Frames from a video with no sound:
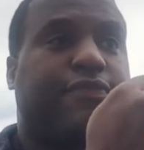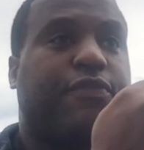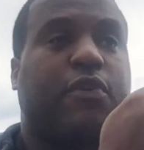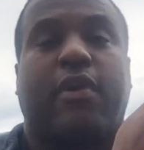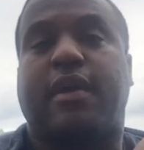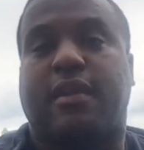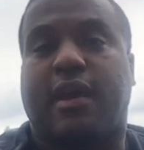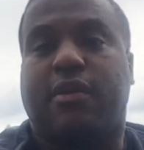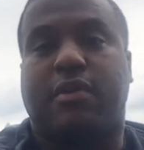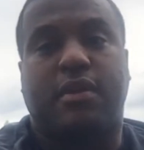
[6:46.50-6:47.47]
for right
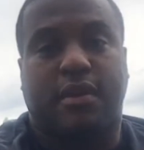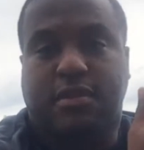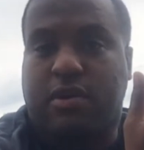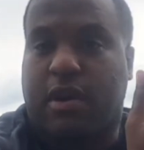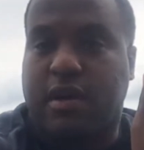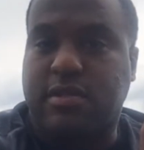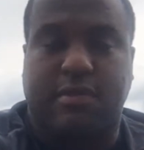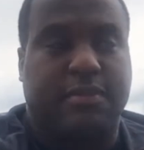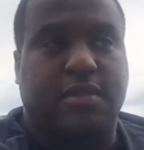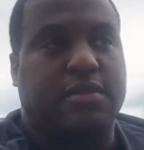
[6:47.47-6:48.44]
now, it's
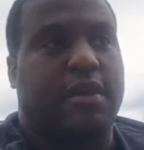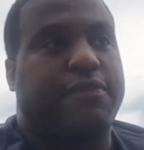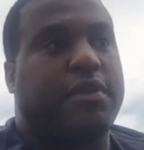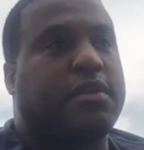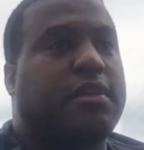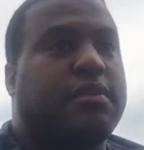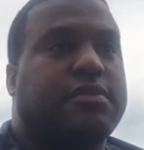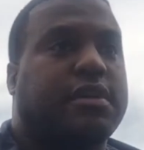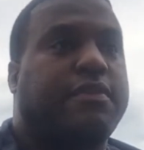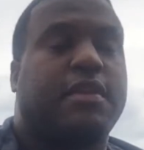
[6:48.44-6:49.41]
awesome. It definitely
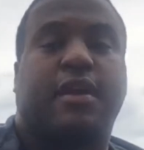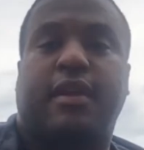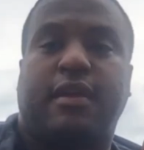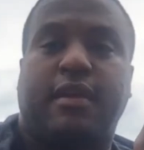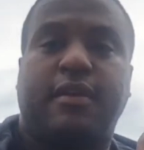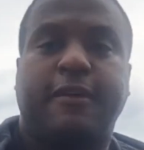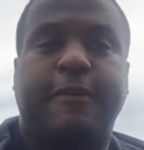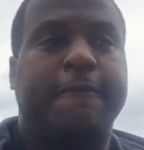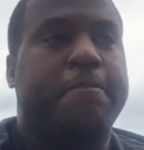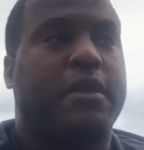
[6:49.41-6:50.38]
delivers everything I need.
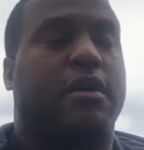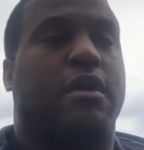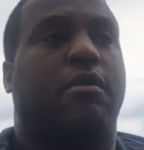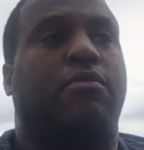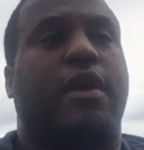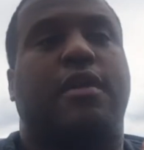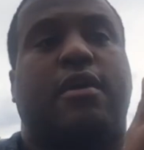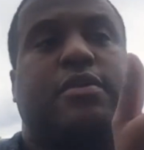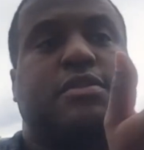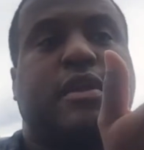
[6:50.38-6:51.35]
Right
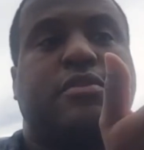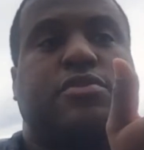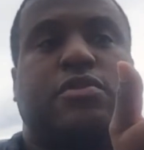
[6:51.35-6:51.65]
now, it's getting